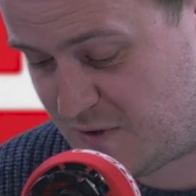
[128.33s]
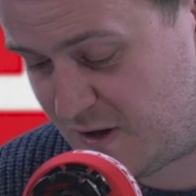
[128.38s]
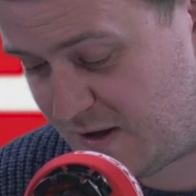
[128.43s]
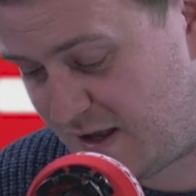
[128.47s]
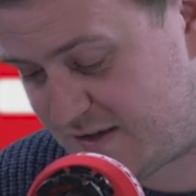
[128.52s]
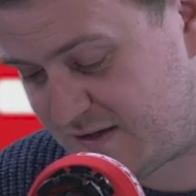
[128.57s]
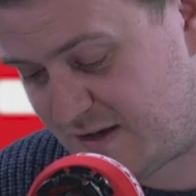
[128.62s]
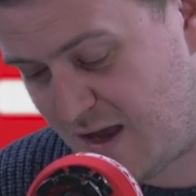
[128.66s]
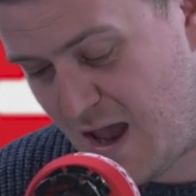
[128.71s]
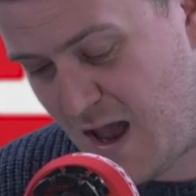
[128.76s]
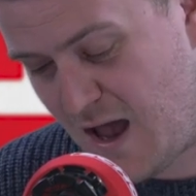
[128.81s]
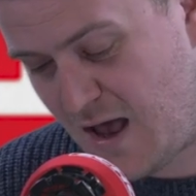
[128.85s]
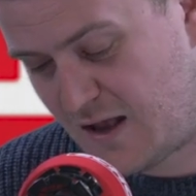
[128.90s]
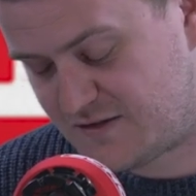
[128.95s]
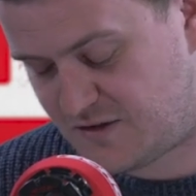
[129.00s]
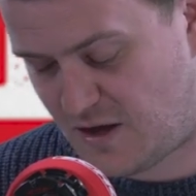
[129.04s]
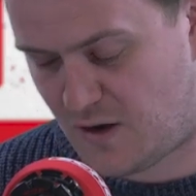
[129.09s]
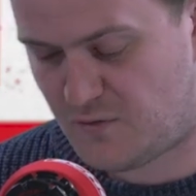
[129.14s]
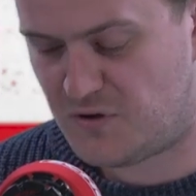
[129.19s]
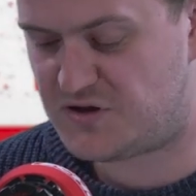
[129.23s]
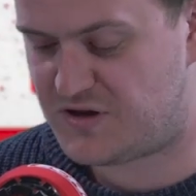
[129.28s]
Let's
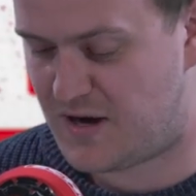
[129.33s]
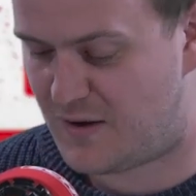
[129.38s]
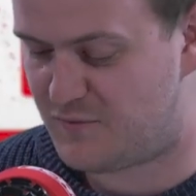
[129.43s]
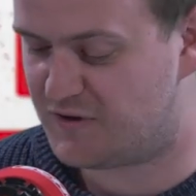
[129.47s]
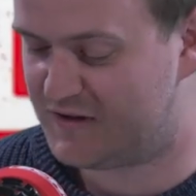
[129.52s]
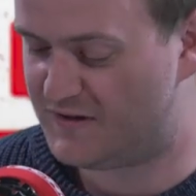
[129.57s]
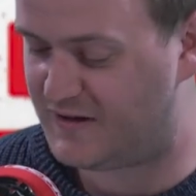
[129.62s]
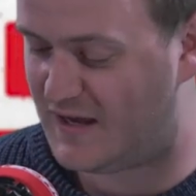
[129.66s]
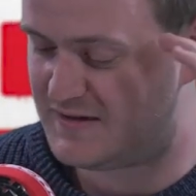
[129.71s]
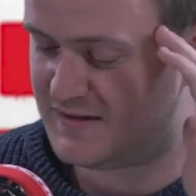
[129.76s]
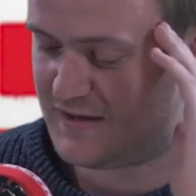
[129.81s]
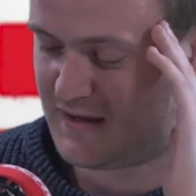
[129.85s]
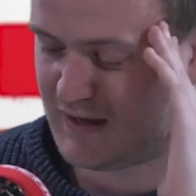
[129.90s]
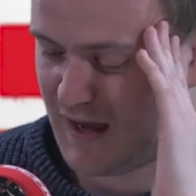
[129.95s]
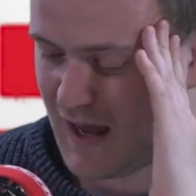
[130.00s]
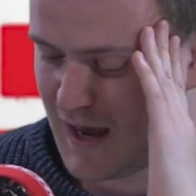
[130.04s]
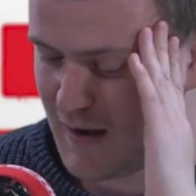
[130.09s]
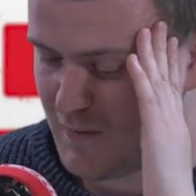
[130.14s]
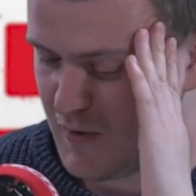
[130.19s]
start with the general sense of the game.